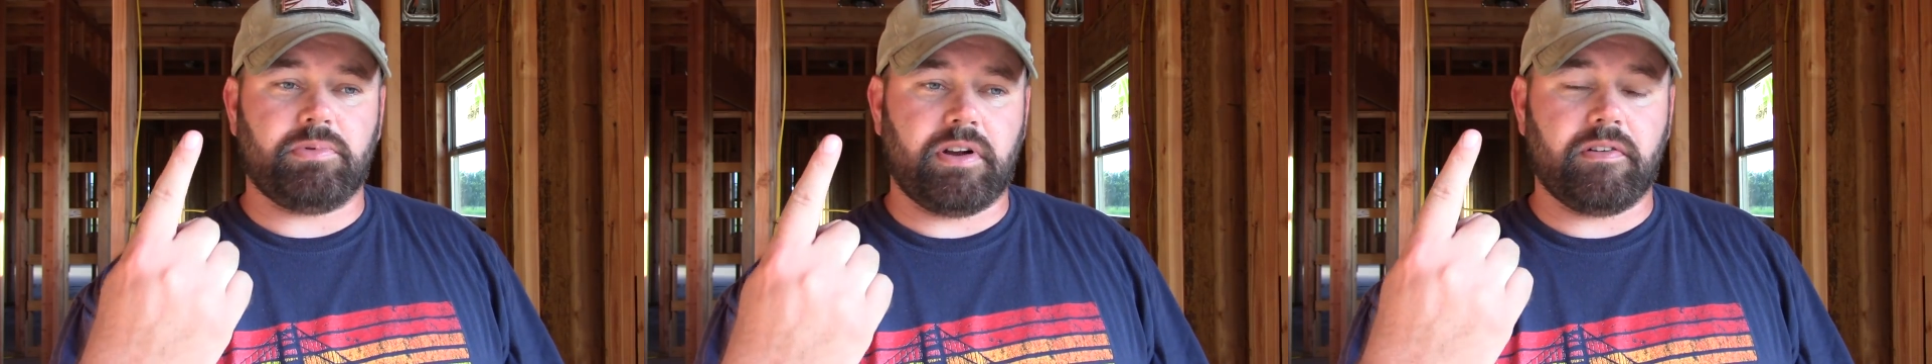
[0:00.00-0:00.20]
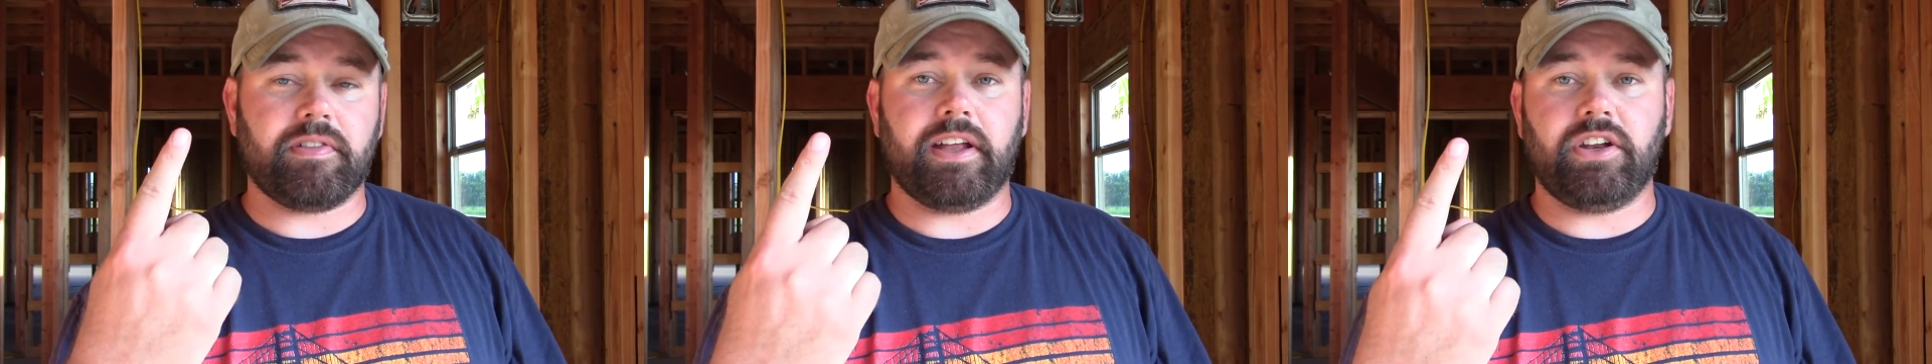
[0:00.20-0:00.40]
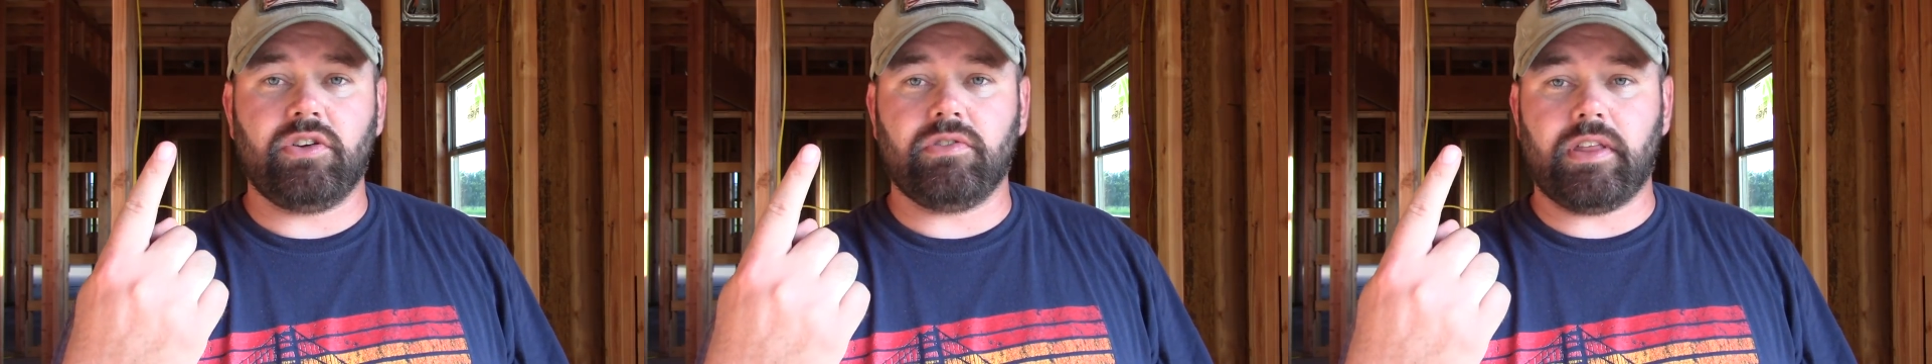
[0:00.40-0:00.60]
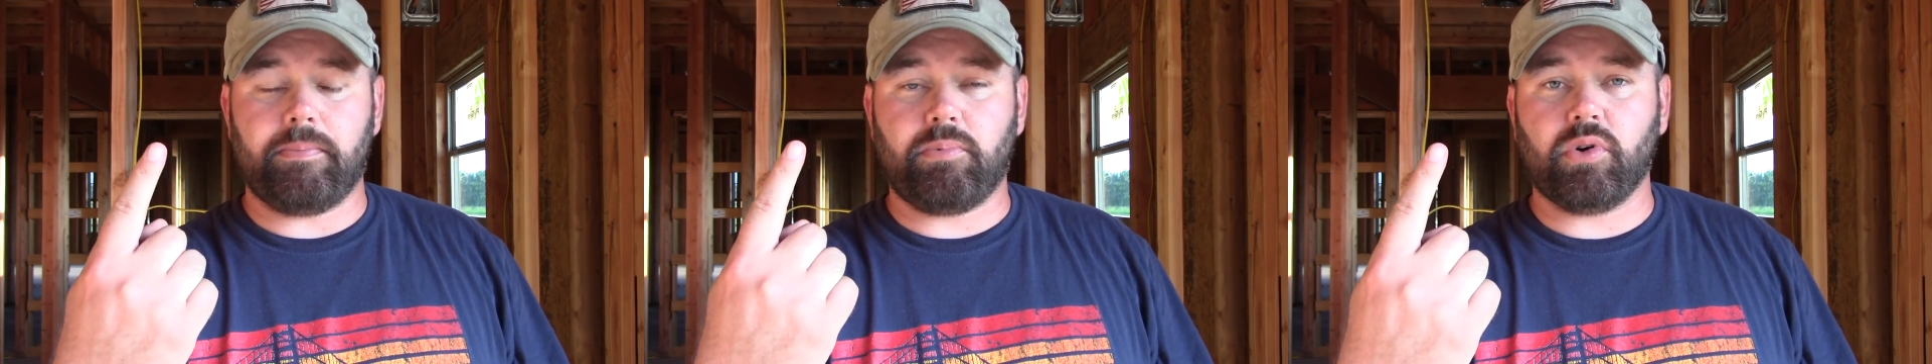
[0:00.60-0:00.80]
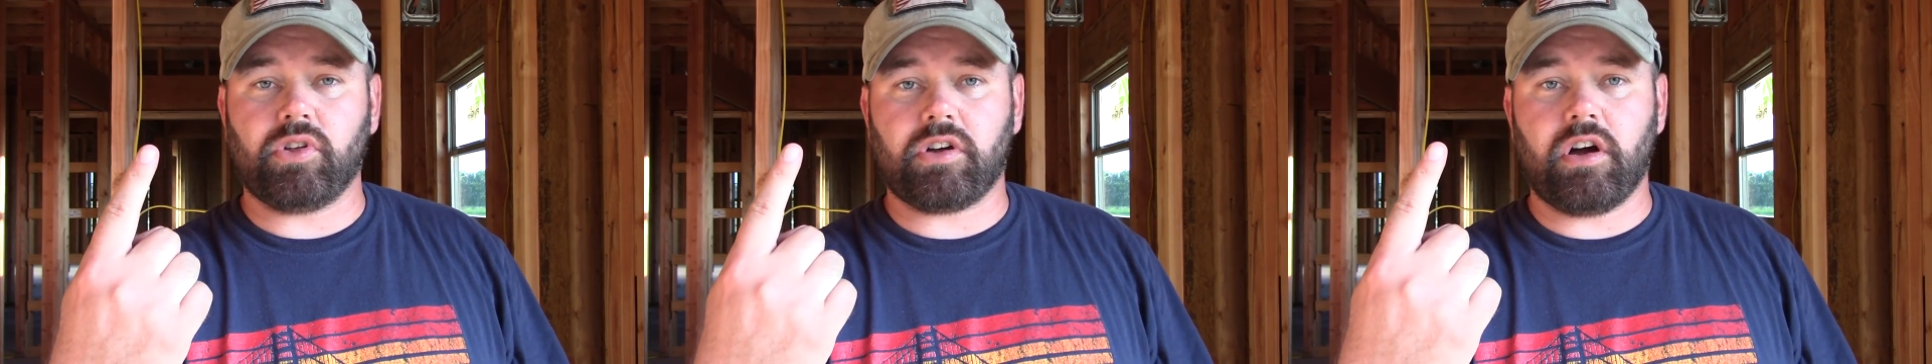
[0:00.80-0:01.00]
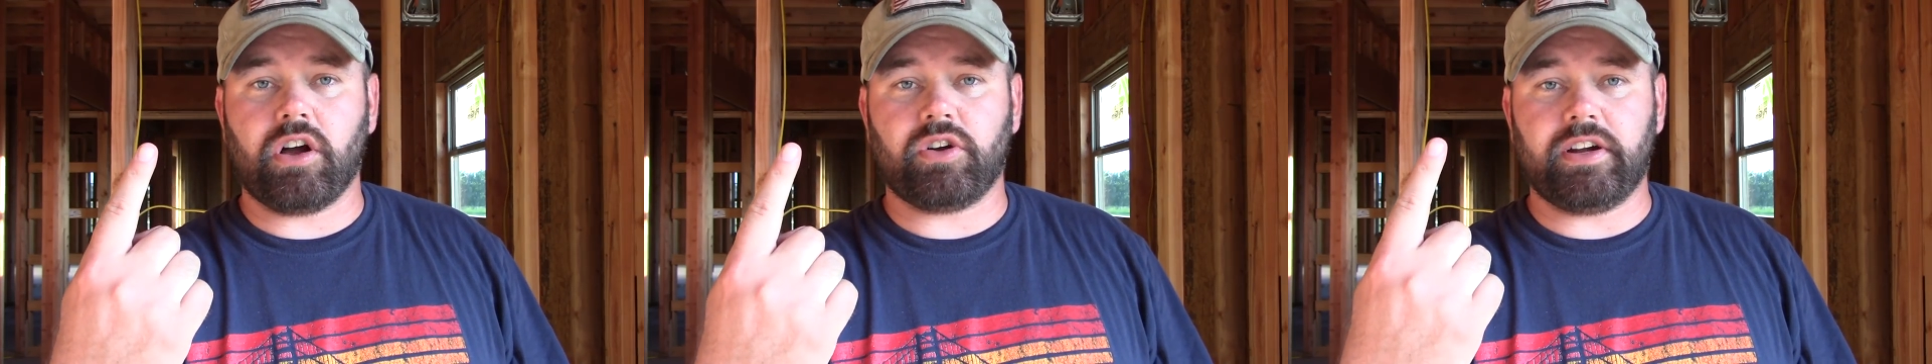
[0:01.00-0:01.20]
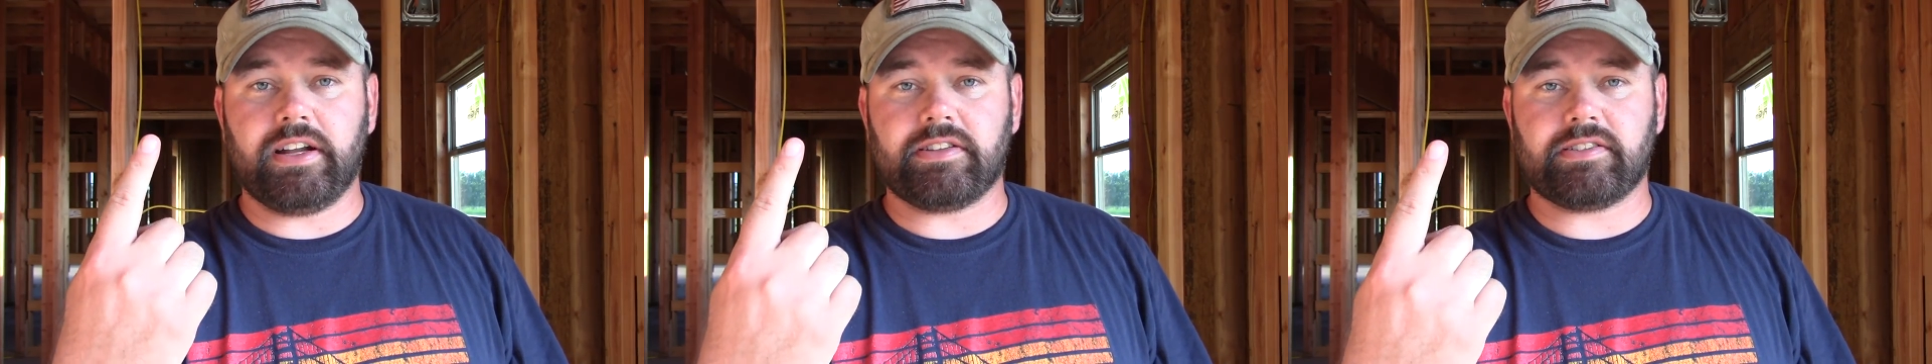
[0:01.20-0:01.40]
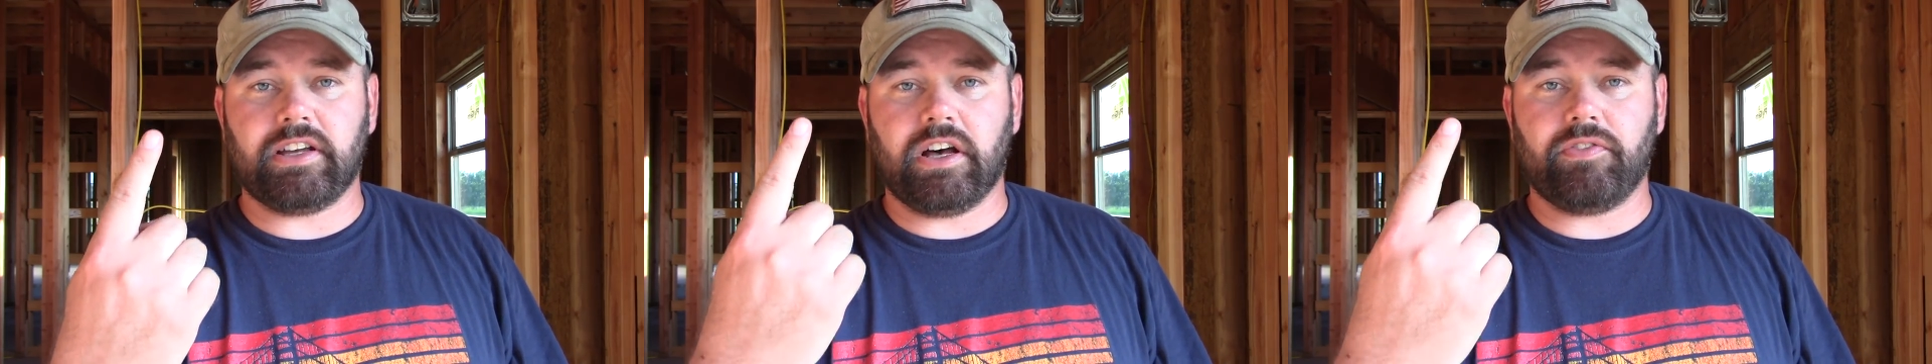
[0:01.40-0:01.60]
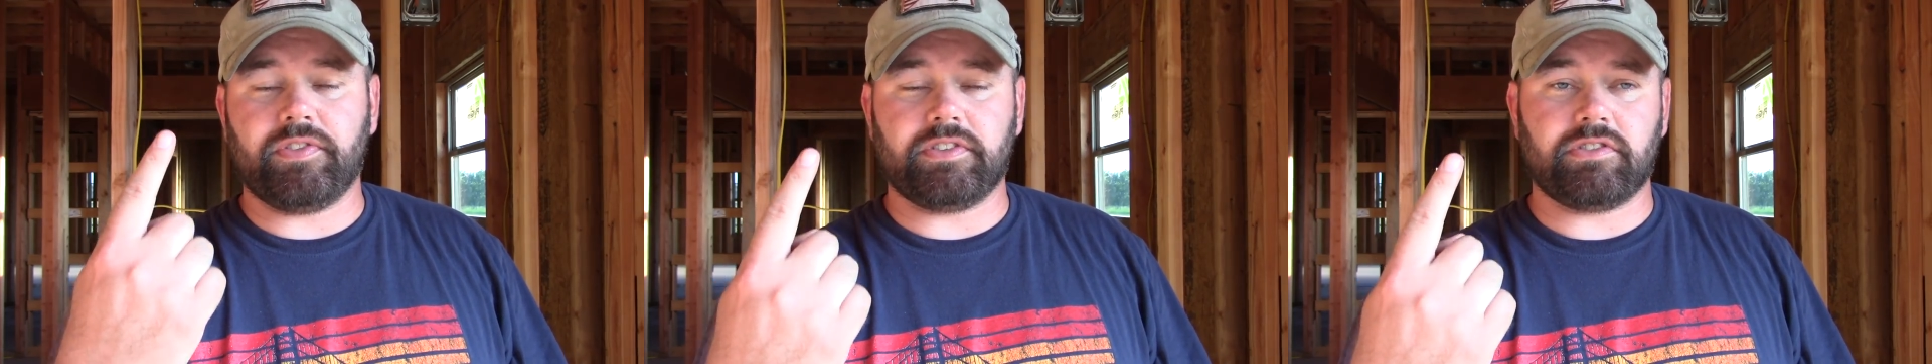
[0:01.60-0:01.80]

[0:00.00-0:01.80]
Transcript: Whenever they do, they pour the concrete itself.